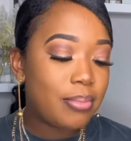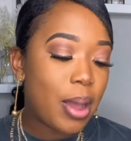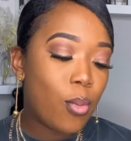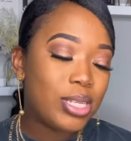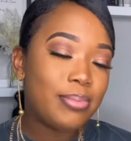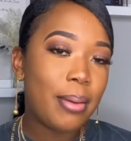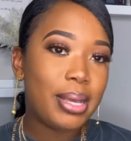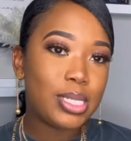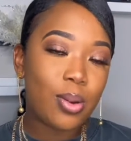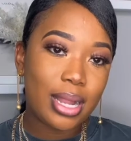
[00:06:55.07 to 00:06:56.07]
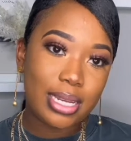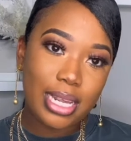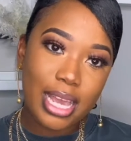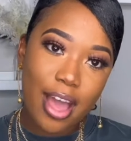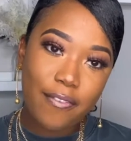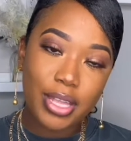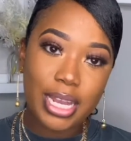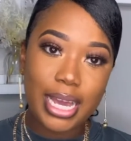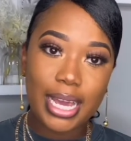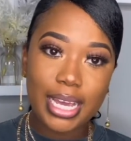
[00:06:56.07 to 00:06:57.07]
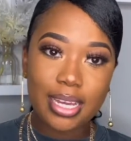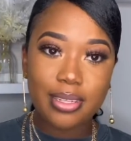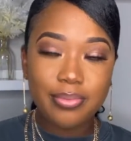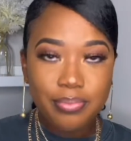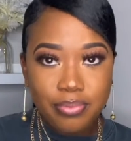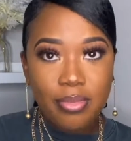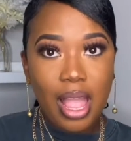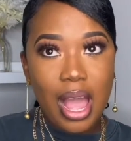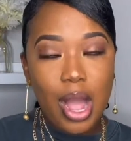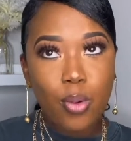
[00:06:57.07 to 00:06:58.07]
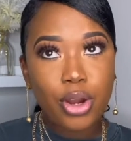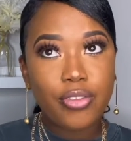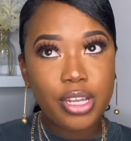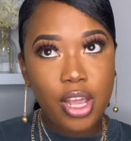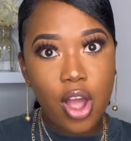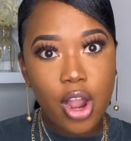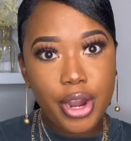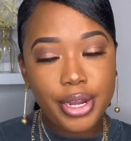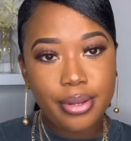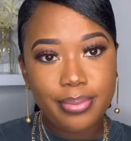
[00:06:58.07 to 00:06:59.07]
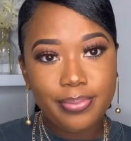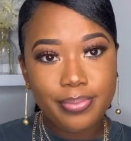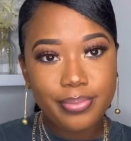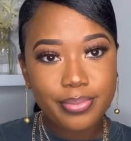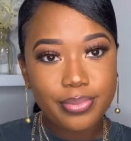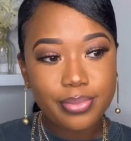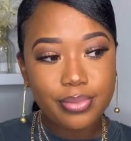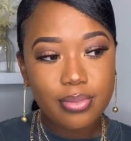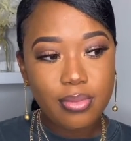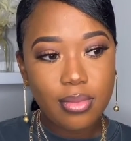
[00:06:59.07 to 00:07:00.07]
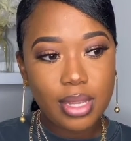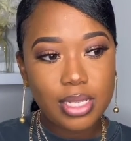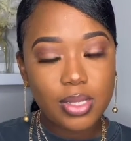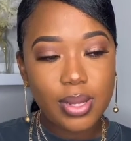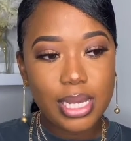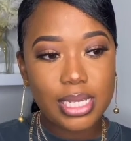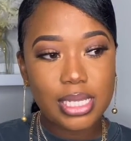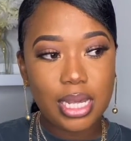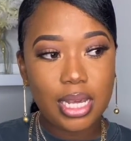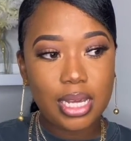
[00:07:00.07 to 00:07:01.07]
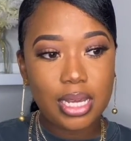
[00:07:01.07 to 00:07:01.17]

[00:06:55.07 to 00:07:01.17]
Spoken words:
What's my best quality? I feel like I work really hard. So I guess like